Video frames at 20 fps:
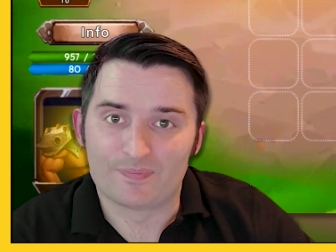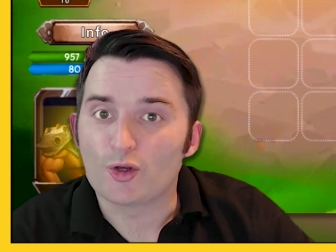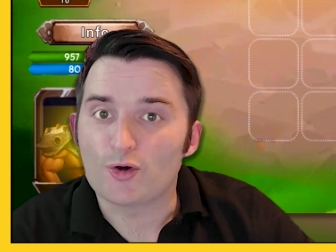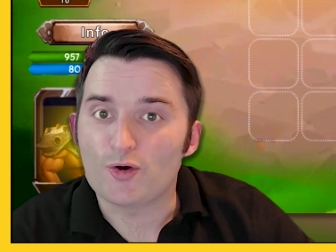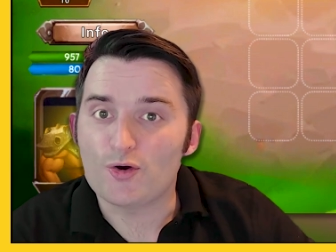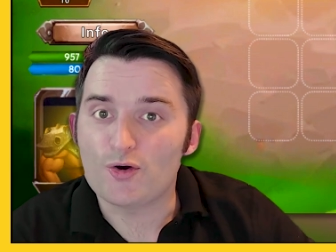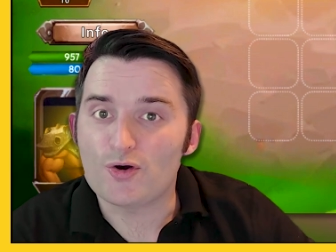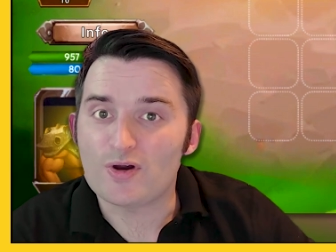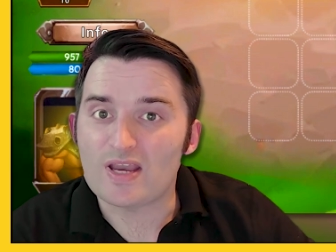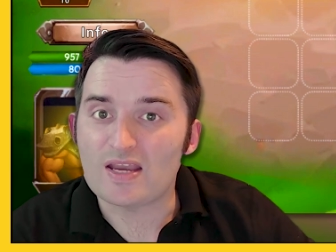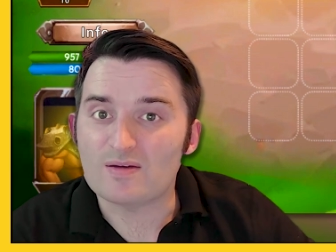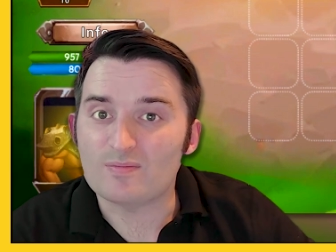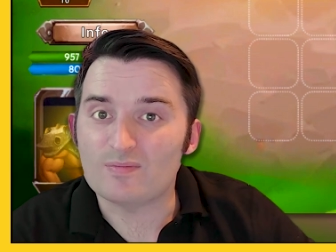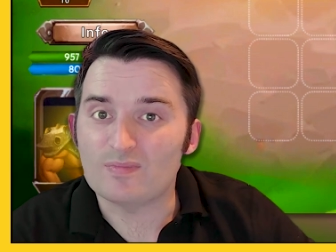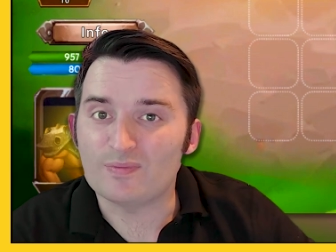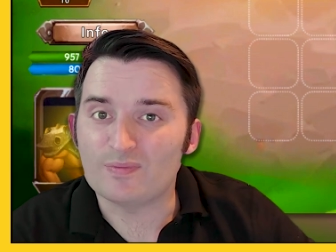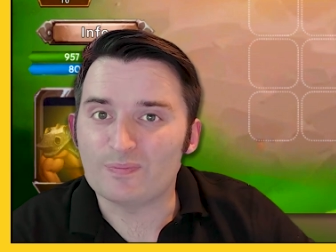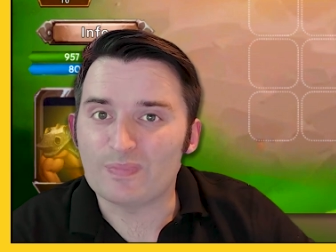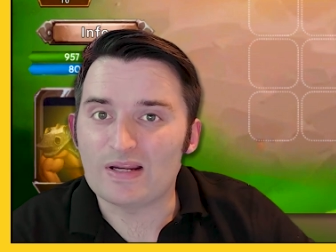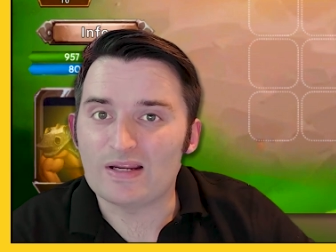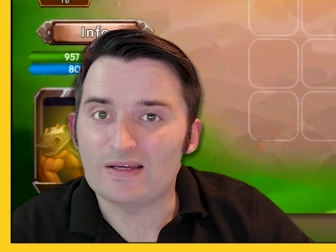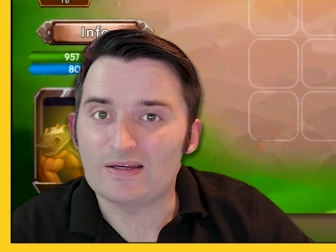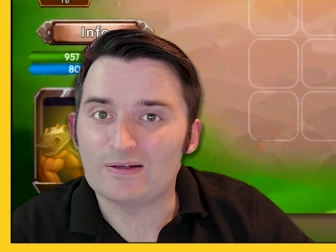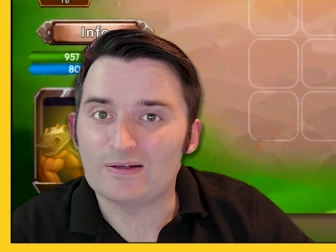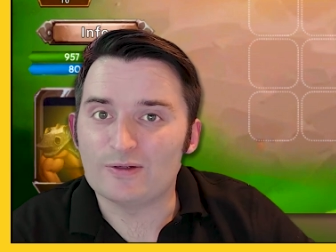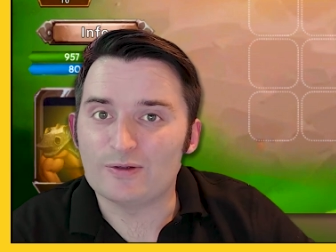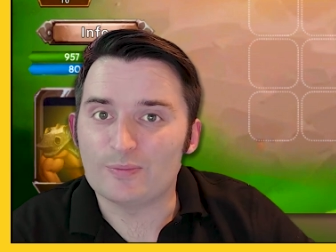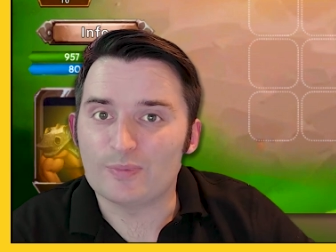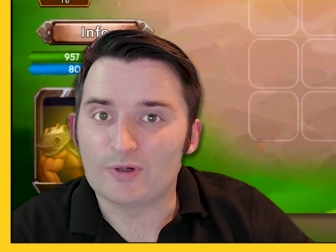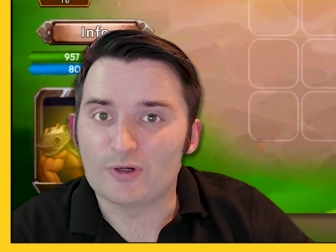Core gameplay
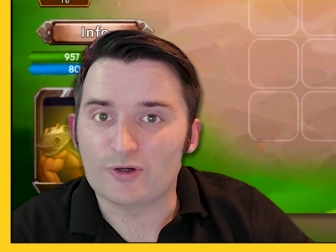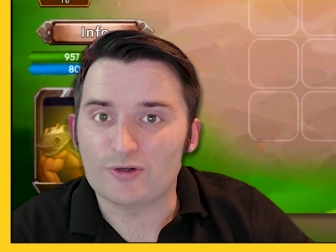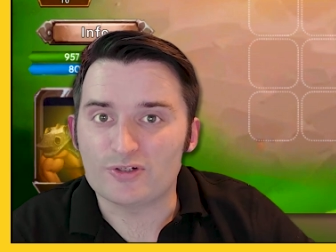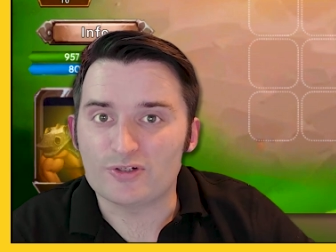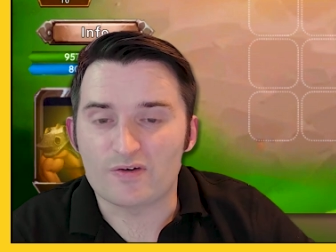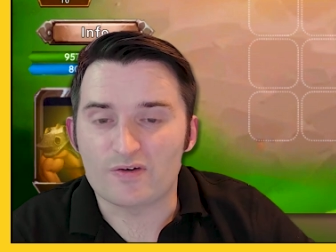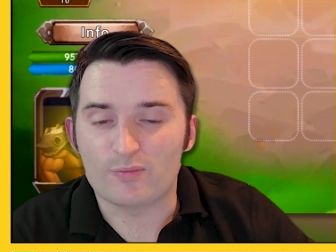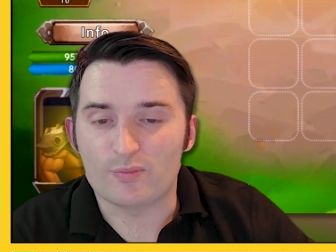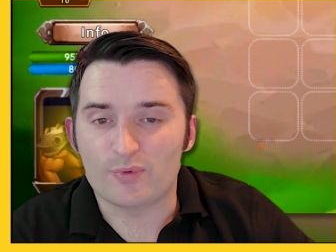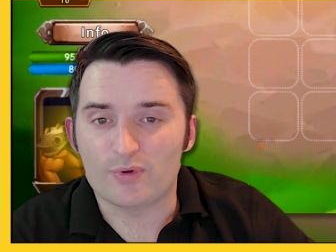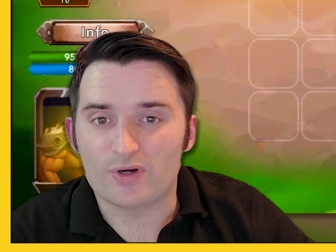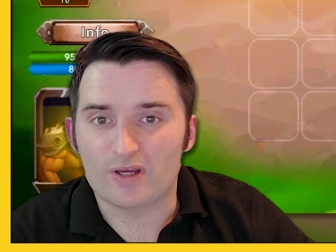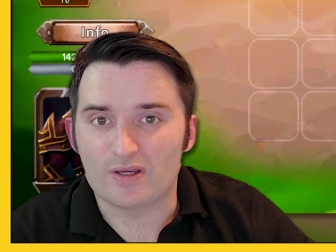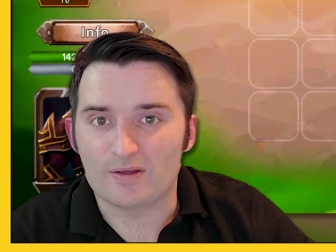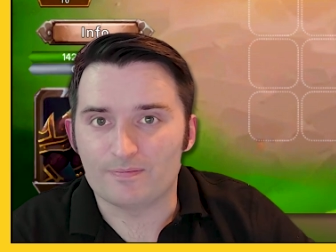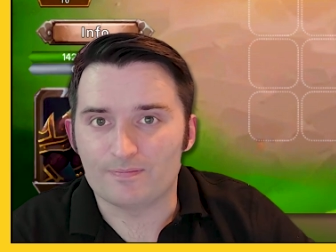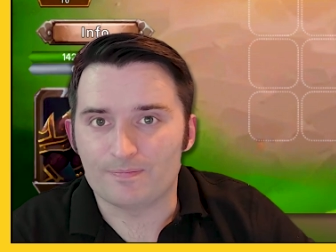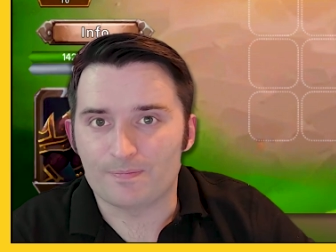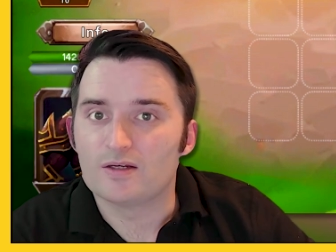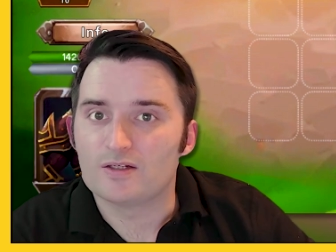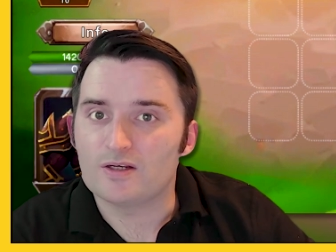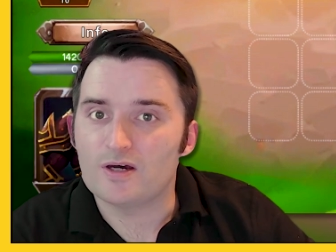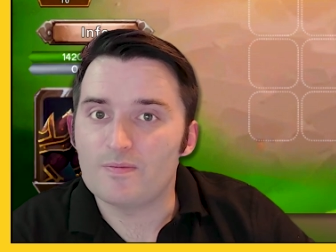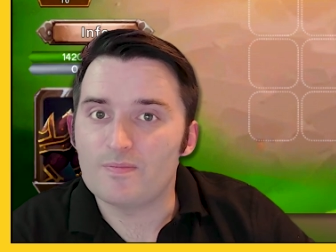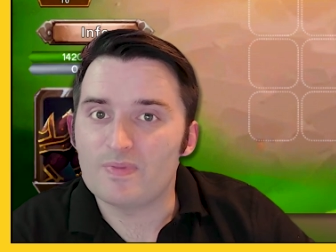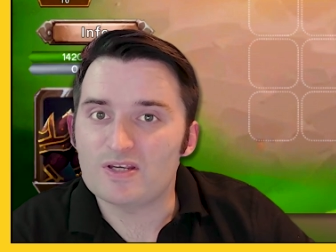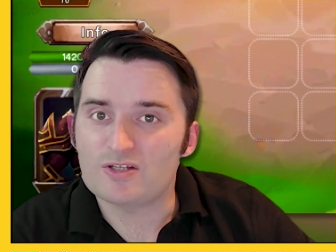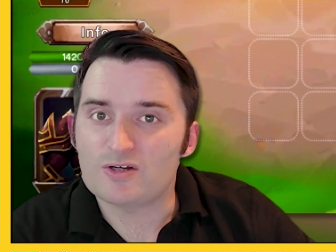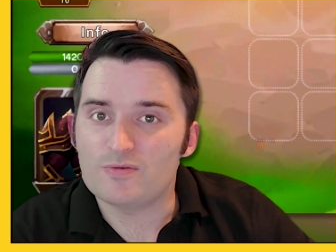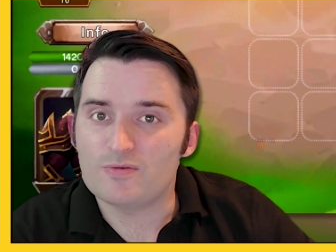loop got 7.8.
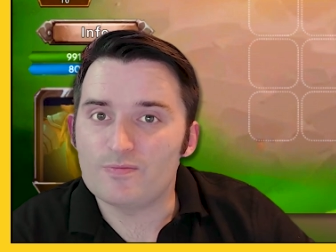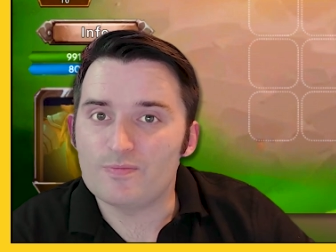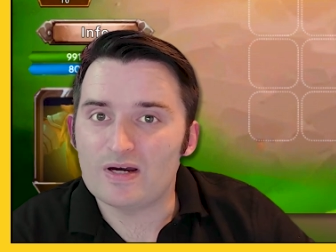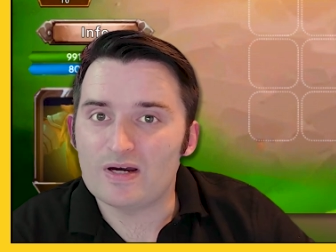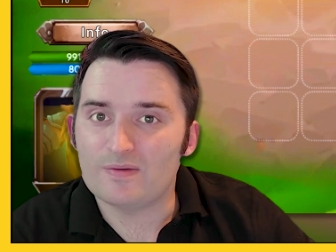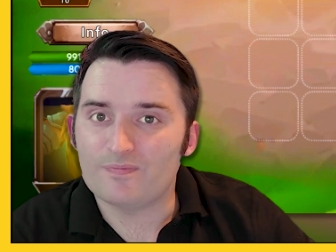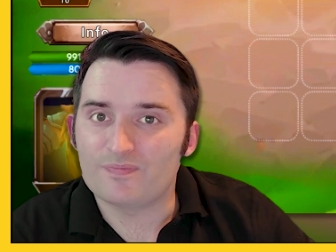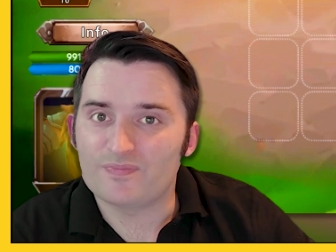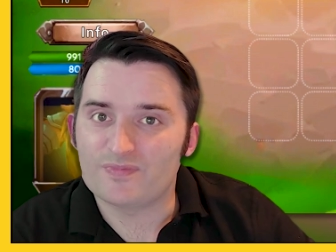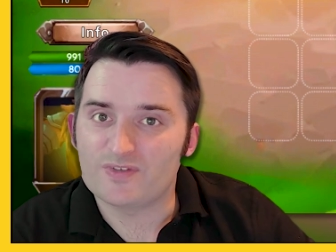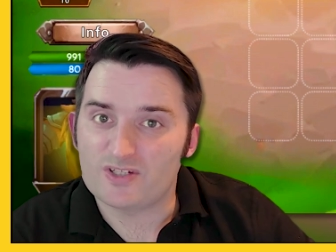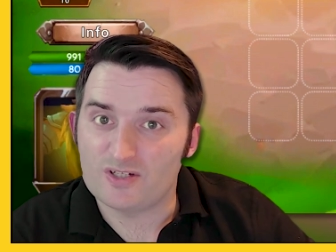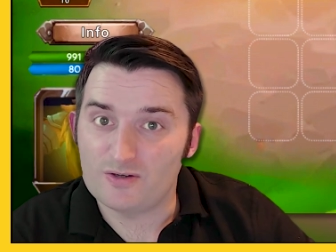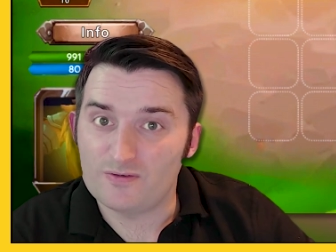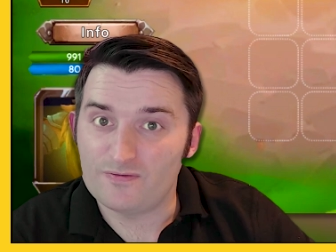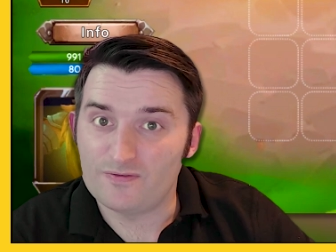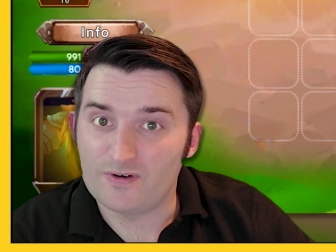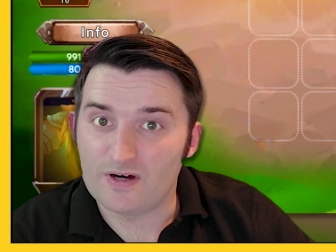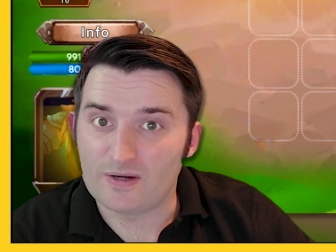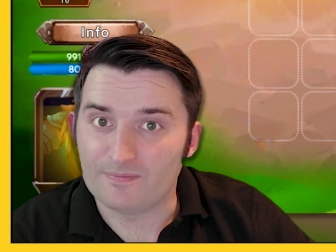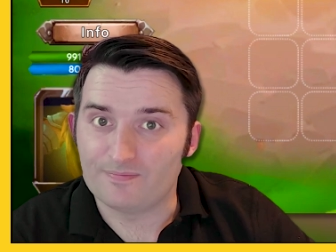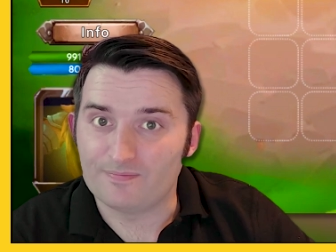Turn-based combat, still fun.